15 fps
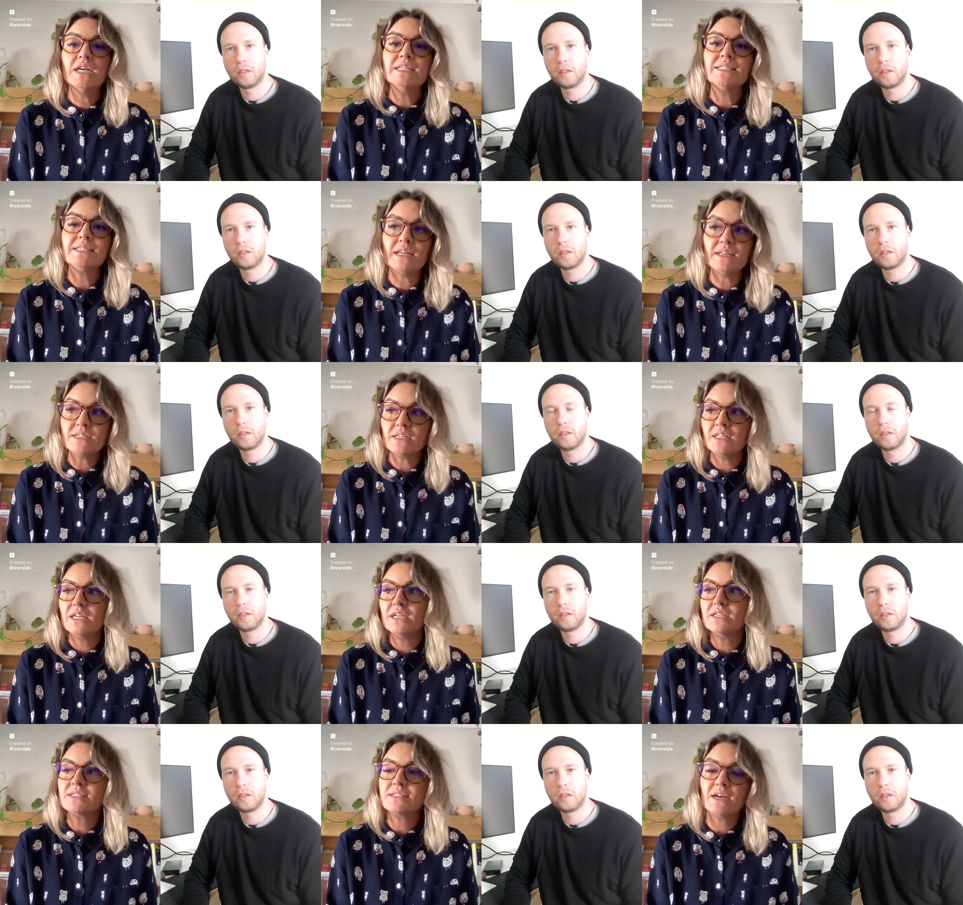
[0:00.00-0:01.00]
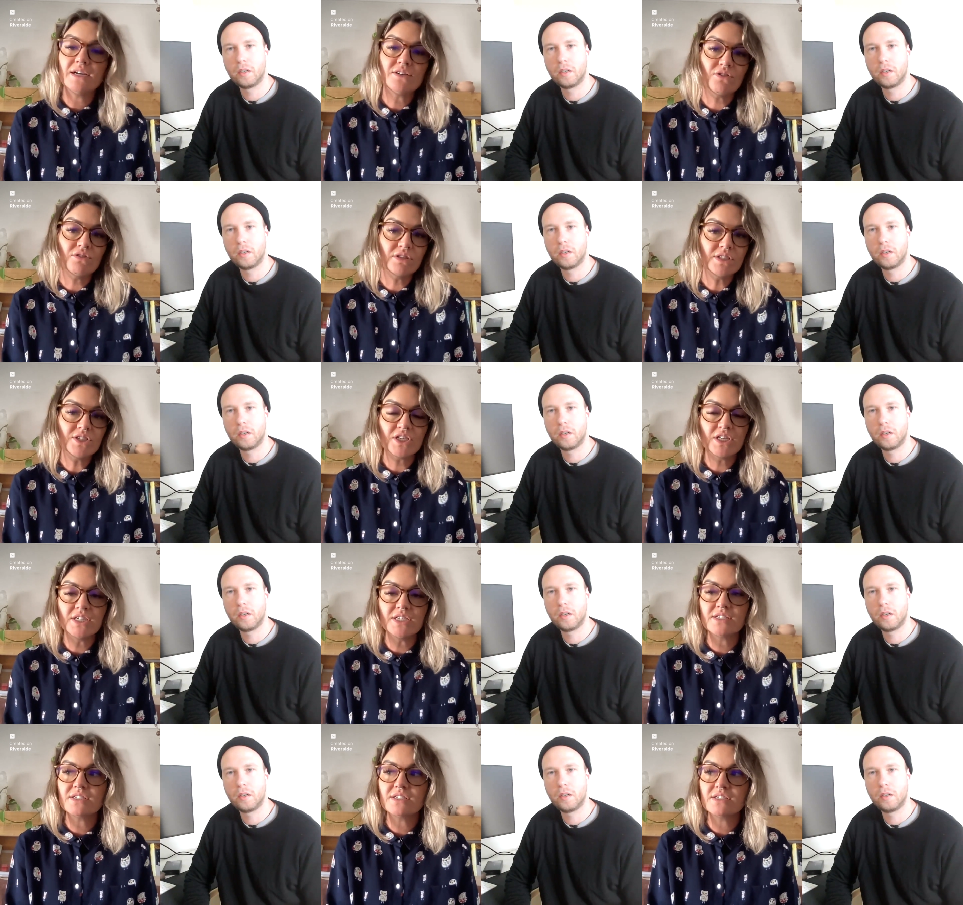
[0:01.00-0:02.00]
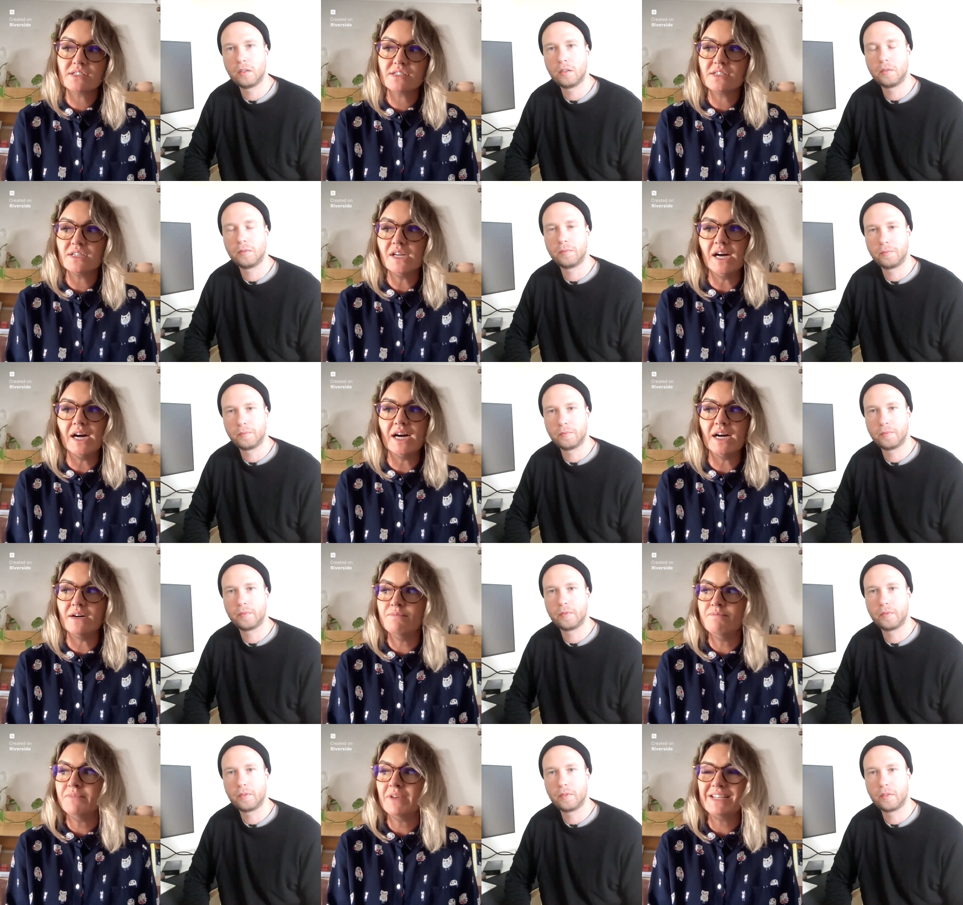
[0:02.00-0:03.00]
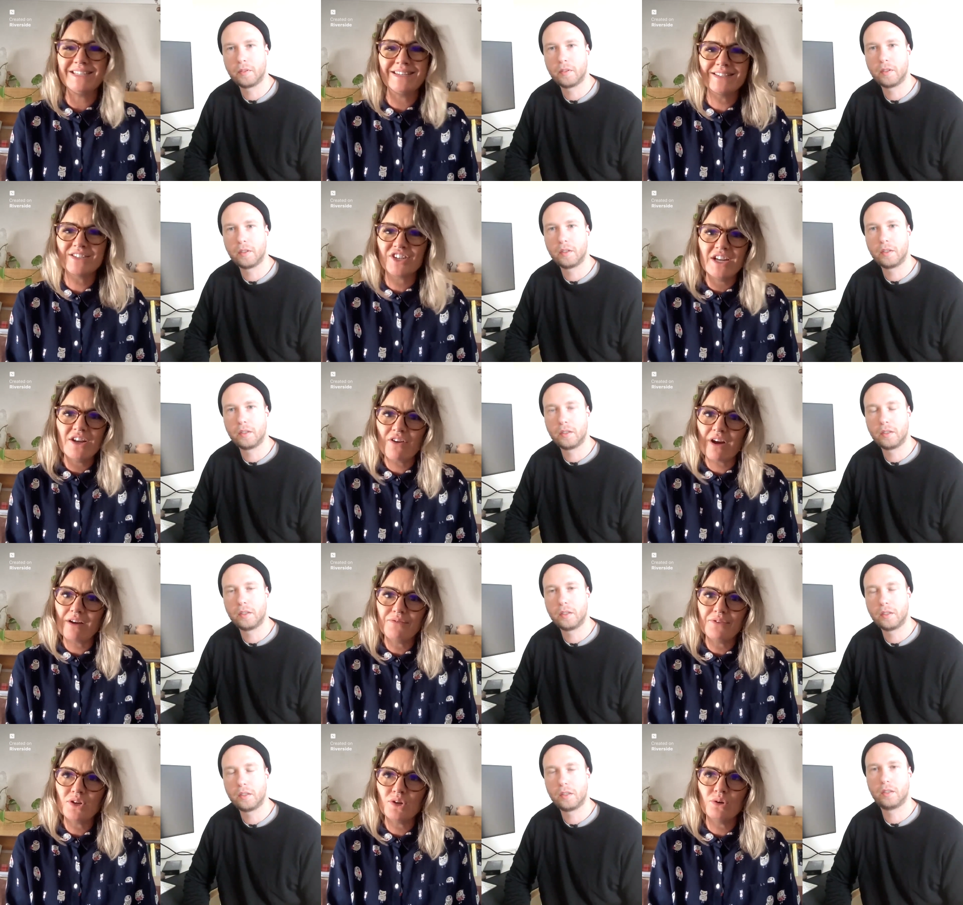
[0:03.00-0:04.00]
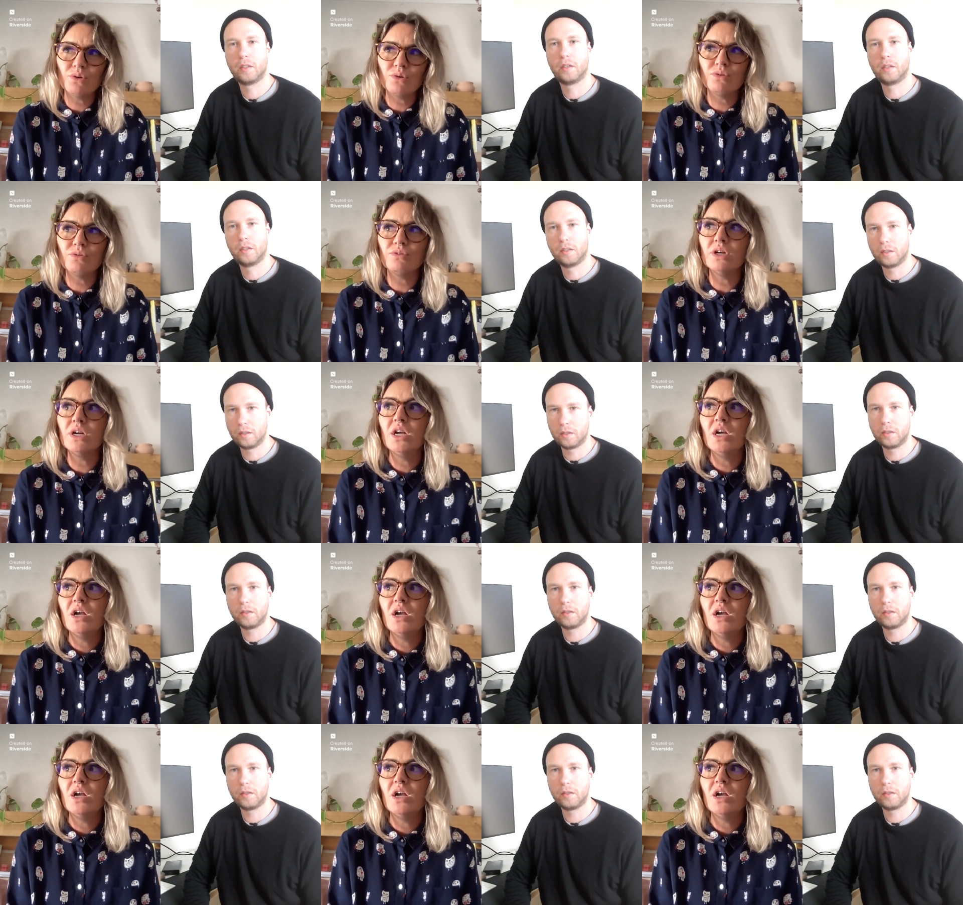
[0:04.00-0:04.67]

Speaker 1: Centrelink, psychologists, um, I did a geographical.